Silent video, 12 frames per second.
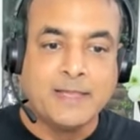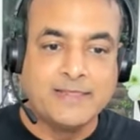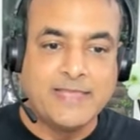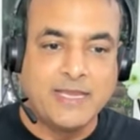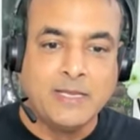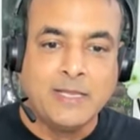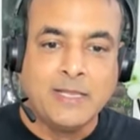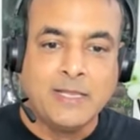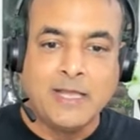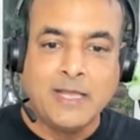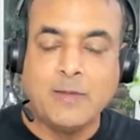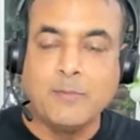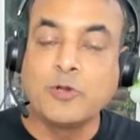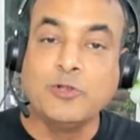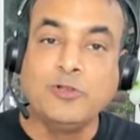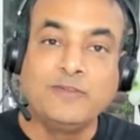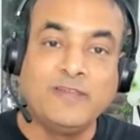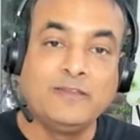Then
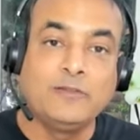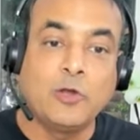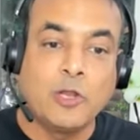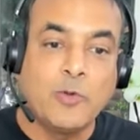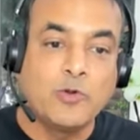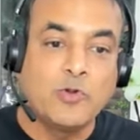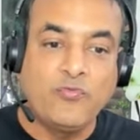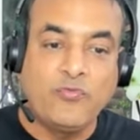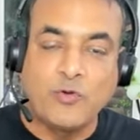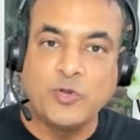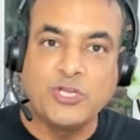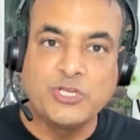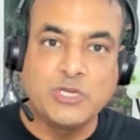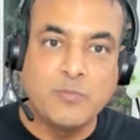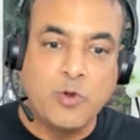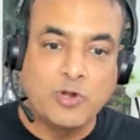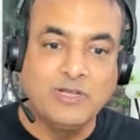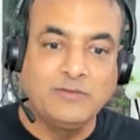module 6 is all about foundation
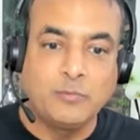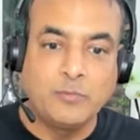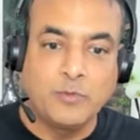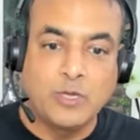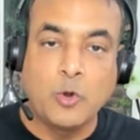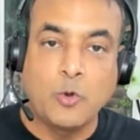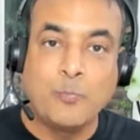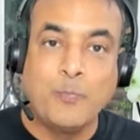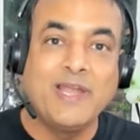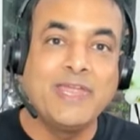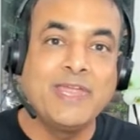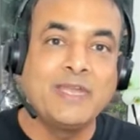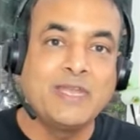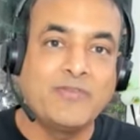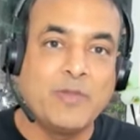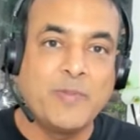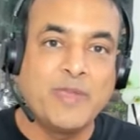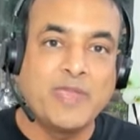models or building and
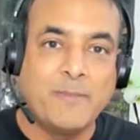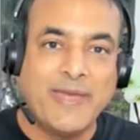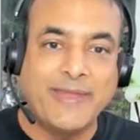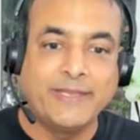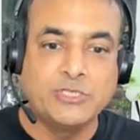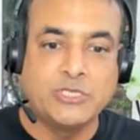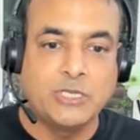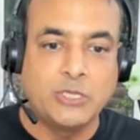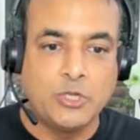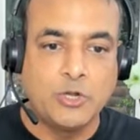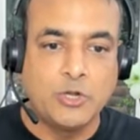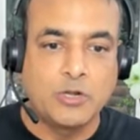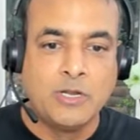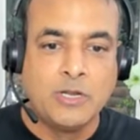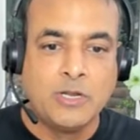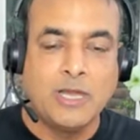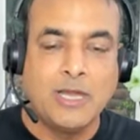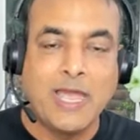developing and managing your
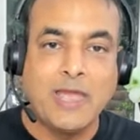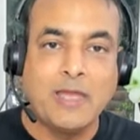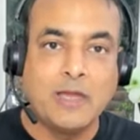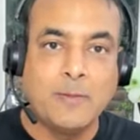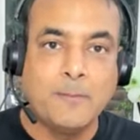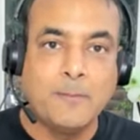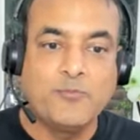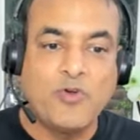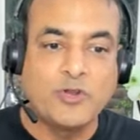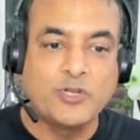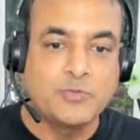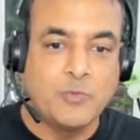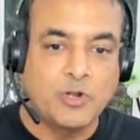foundation